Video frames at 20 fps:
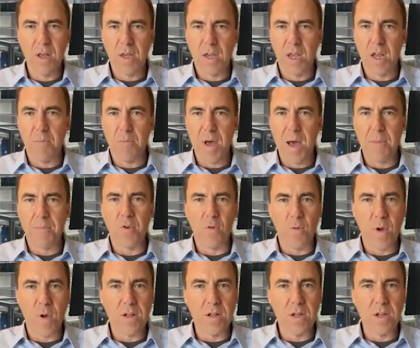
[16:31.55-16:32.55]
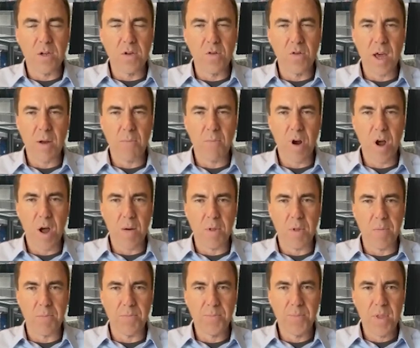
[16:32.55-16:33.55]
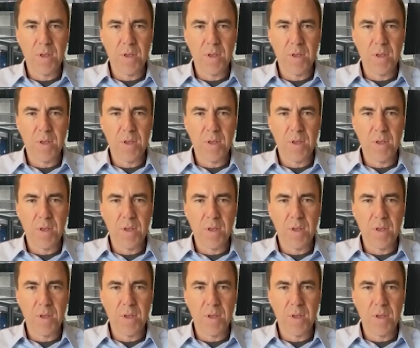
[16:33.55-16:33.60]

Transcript: can map directly to that problem.